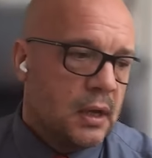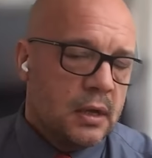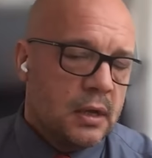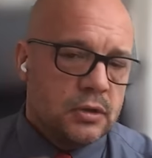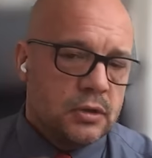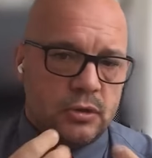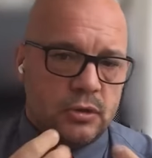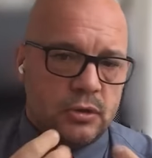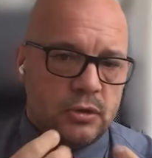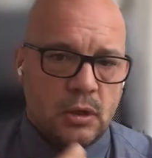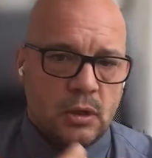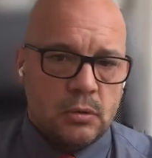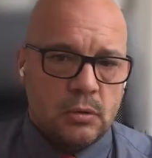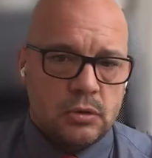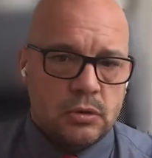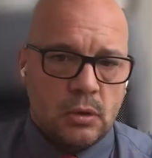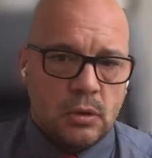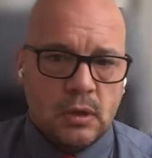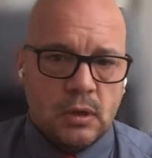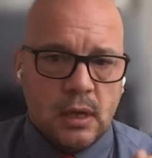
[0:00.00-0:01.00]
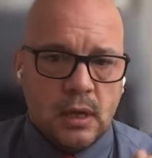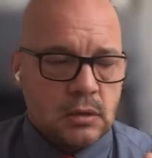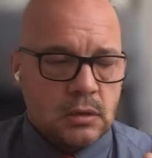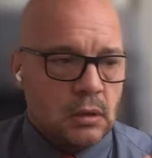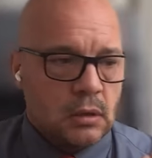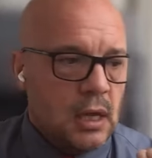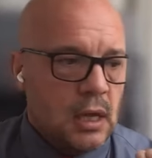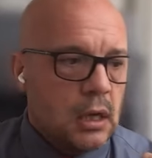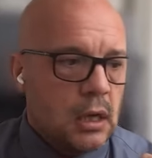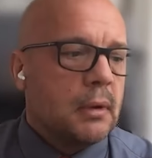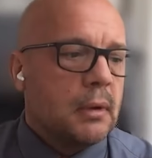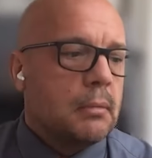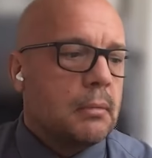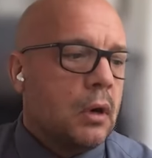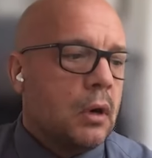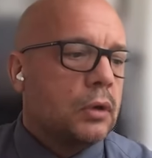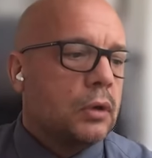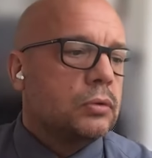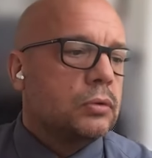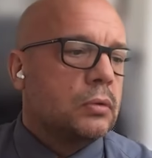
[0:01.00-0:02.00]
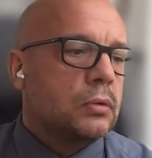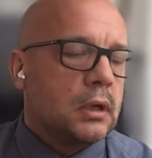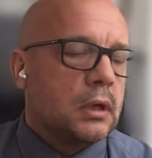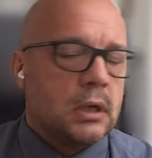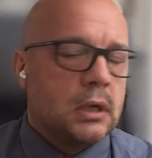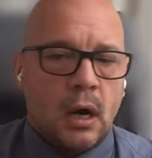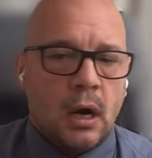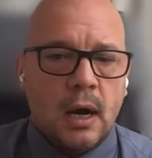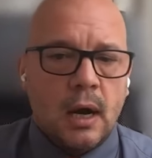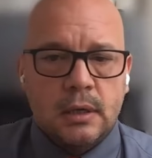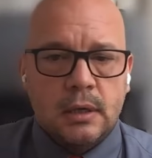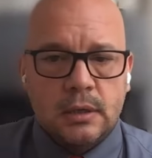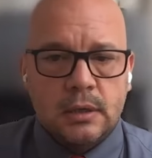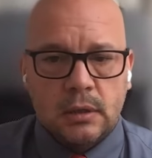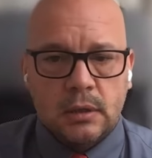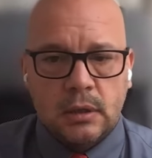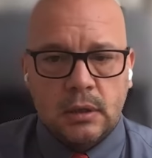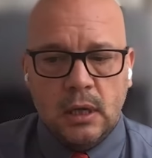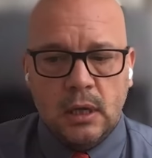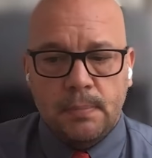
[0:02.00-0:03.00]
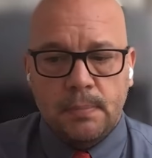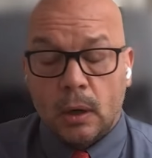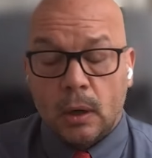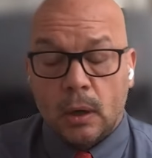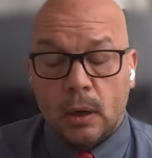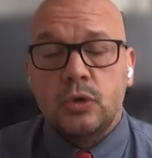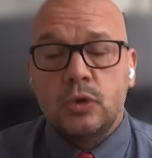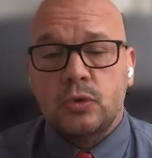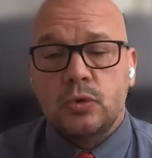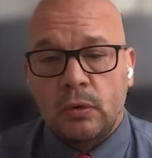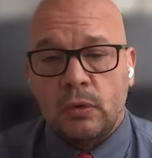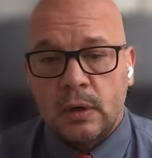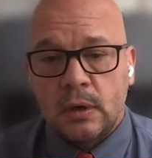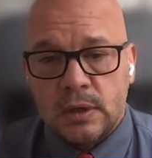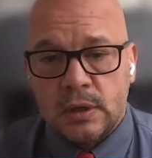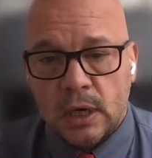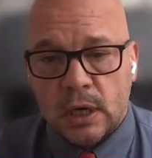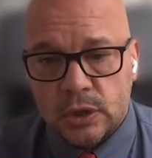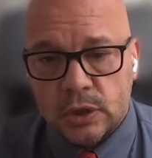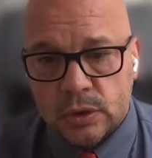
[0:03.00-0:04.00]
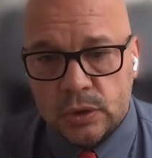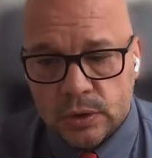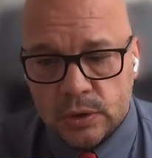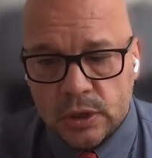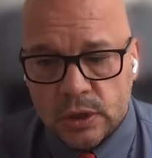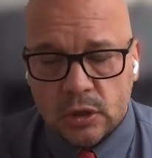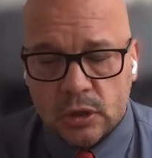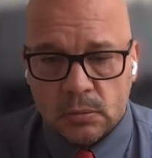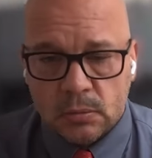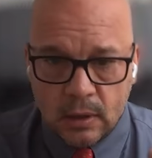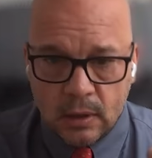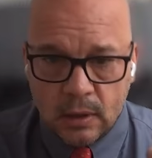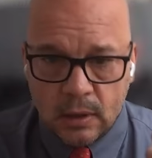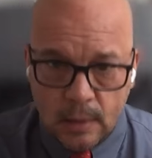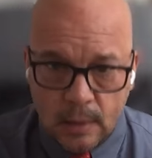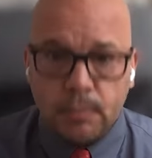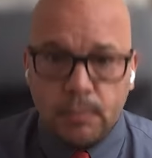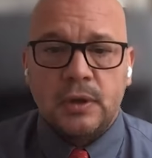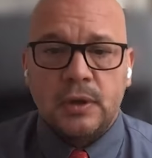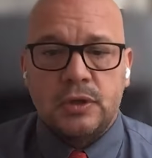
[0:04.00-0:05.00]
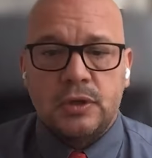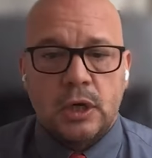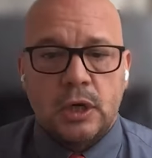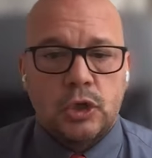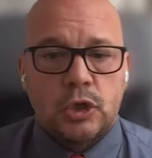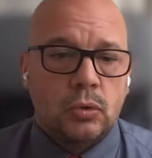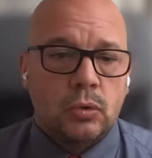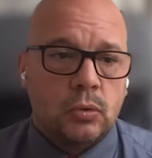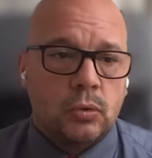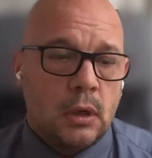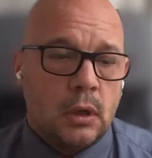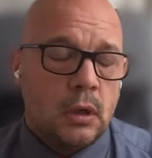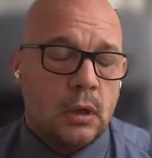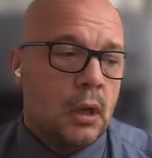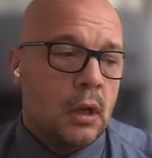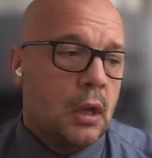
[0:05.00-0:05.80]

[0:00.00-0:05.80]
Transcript: So, so, so the so the economic model that guided the post-war international system, the liberal international order,